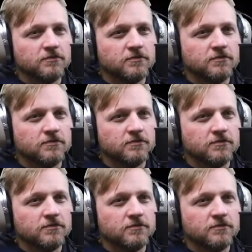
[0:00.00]

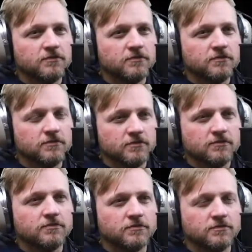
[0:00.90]

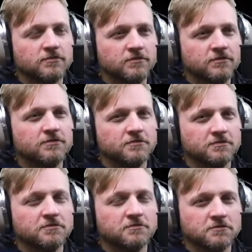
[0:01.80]

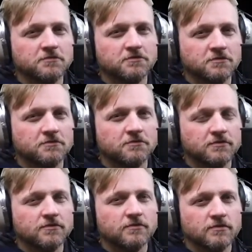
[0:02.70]

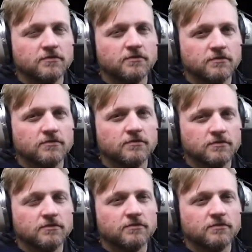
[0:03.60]
The person shown says nothing.